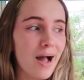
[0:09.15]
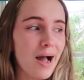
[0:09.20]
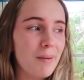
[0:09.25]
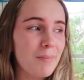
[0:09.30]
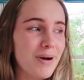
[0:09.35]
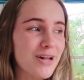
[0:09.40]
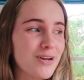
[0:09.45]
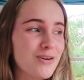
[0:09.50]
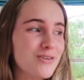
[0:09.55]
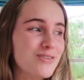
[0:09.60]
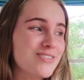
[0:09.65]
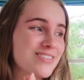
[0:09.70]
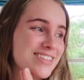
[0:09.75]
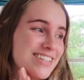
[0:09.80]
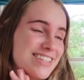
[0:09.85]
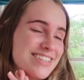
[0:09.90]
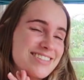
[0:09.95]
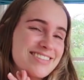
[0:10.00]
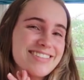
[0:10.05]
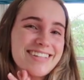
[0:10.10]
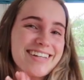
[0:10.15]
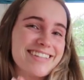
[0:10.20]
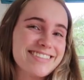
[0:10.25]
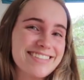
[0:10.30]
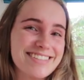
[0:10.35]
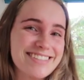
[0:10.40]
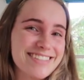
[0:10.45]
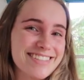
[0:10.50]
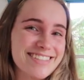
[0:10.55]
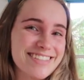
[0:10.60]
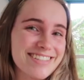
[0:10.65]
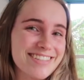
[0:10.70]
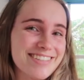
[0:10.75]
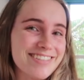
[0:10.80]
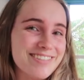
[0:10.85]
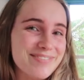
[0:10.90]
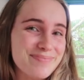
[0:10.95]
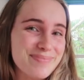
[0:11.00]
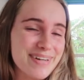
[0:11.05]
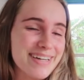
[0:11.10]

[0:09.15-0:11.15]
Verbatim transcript: I don't really know how this is gonna go,